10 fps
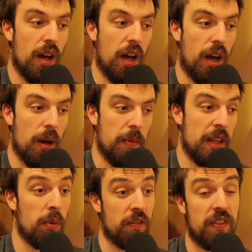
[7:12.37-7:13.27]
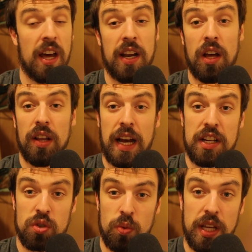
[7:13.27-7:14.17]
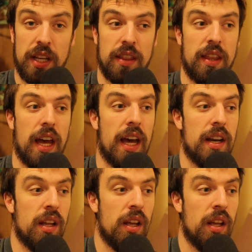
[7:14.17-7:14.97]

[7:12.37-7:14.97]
And then we found out last week that